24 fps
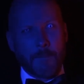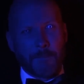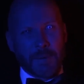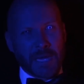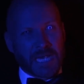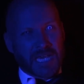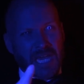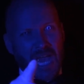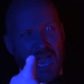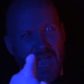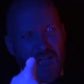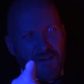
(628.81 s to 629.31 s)

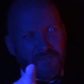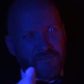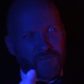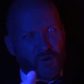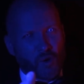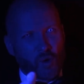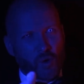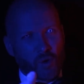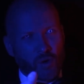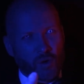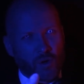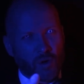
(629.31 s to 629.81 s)
Be
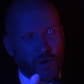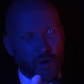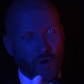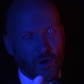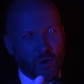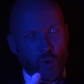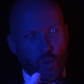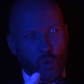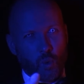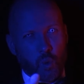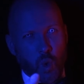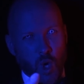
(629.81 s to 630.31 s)
careful
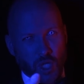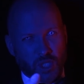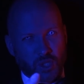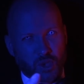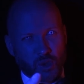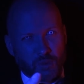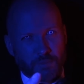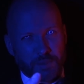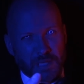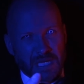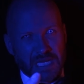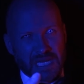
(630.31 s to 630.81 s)

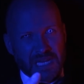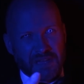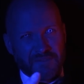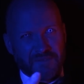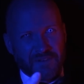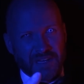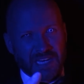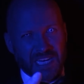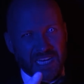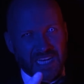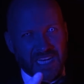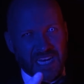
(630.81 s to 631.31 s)
what you
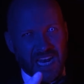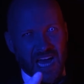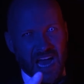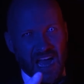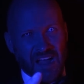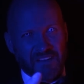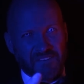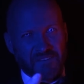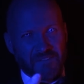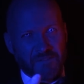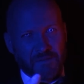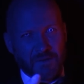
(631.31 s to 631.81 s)
believe in
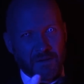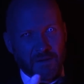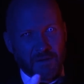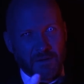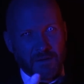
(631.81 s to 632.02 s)
life,